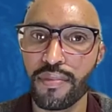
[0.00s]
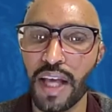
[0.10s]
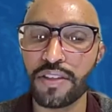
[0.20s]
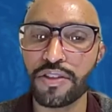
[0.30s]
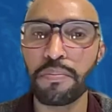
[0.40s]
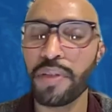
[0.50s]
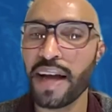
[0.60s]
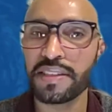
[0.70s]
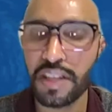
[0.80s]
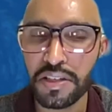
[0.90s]
And so
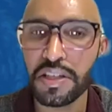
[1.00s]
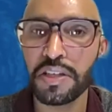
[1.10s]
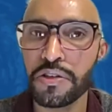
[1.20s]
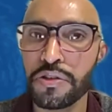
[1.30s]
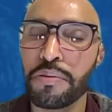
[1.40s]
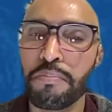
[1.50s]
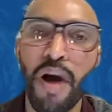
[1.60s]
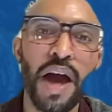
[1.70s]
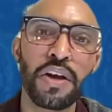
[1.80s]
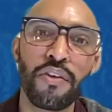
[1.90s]
Blacks continued to
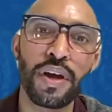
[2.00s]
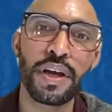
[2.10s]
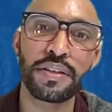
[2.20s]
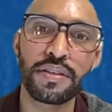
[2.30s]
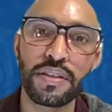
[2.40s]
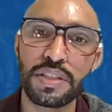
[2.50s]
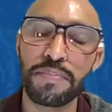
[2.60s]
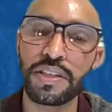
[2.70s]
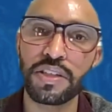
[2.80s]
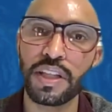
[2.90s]
migrate,
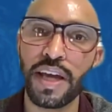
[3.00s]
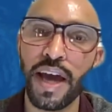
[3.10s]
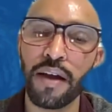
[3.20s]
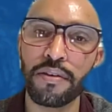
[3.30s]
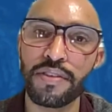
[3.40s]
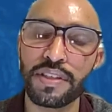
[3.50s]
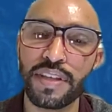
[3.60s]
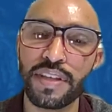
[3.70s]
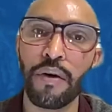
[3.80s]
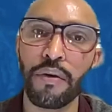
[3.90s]
especially out of the
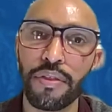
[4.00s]
South,